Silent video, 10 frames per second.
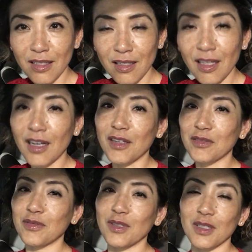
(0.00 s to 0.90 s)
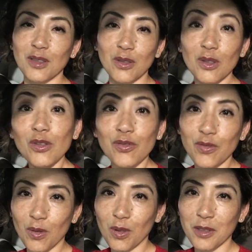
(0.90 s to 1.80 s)
love and look
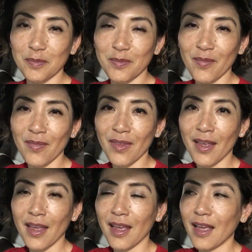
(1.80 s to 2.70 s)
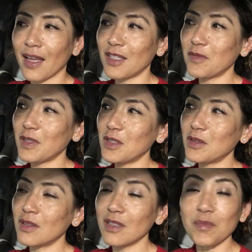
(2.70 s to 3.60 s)
for. And when
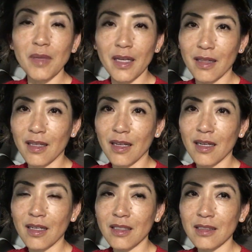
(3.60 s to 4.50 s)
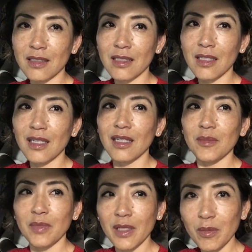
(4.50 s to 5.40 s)
you live by that,
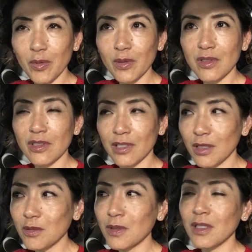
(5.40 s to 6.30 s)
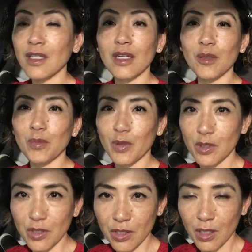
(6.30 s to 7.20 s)
people genuinely
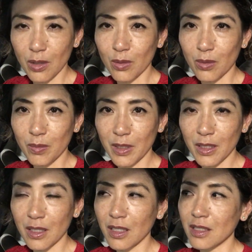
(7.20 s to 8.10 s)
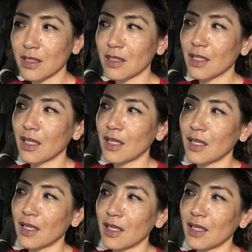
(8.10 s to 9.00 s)
appreciate you, because
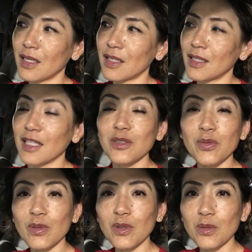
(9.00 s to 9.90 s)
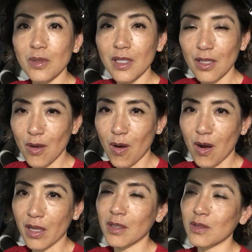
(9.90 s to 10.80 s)
that's who you really
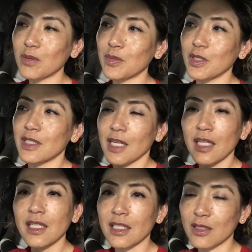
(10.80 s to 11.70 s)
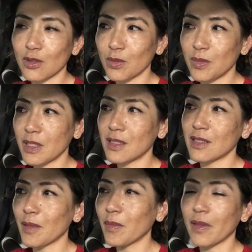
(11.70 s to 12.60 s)
are. You're not pretending to be
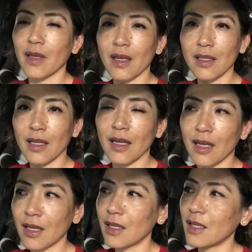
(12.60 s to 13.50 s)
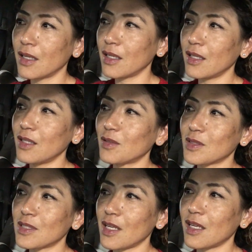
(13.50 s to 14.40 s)
something that
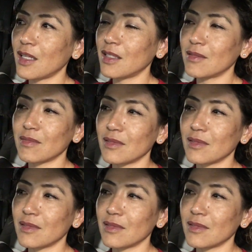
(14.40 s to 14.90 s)
say